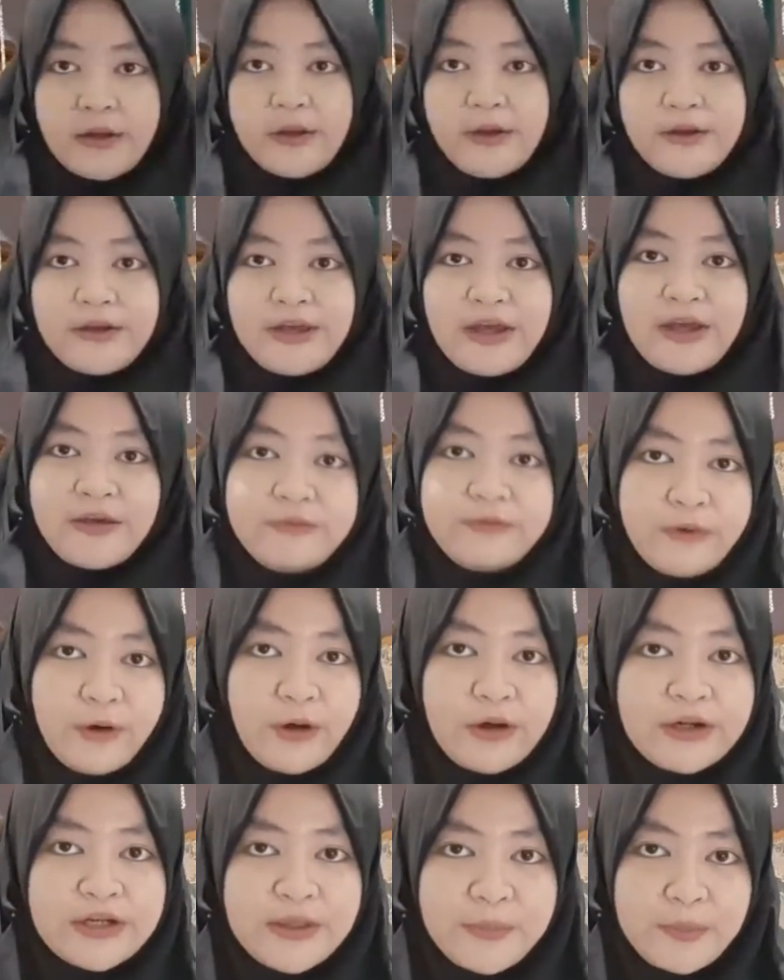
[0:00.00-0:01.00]
Okay,
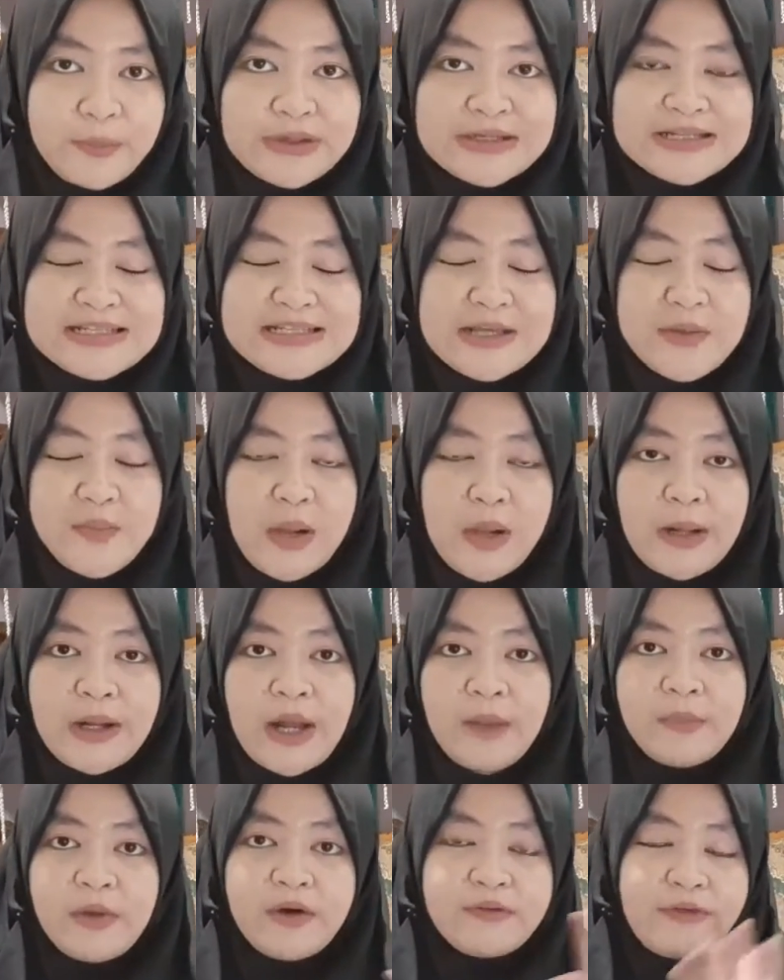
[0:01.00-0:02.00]
for the principle
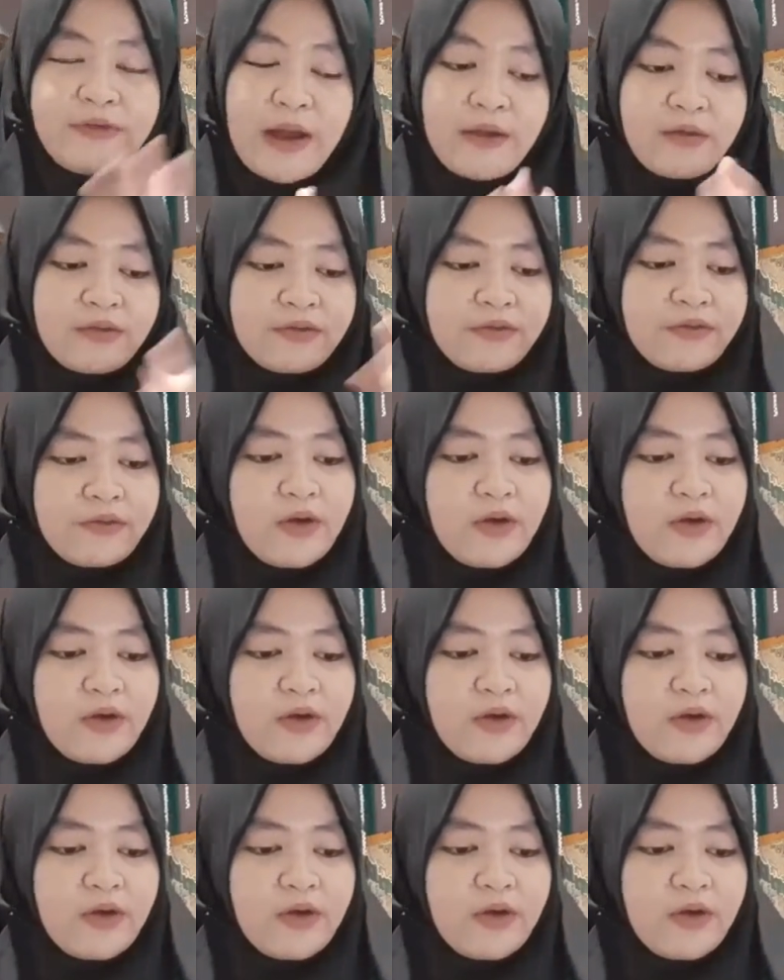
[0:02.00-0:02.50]
number 5,